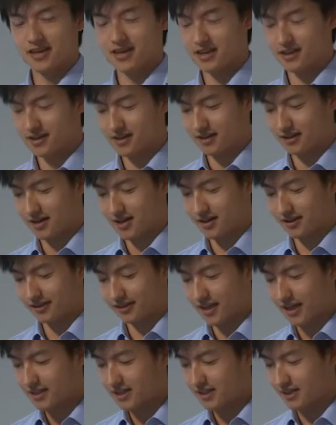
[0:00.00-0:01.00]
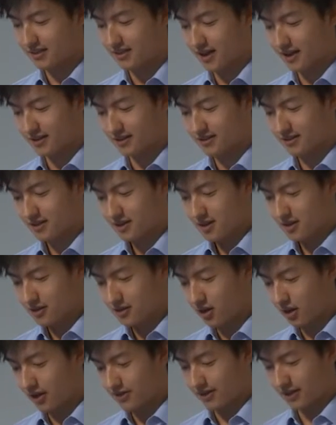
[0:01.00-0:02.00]
in lending that is
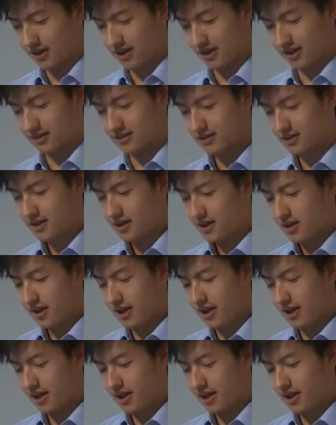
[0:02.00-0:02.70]
not the case.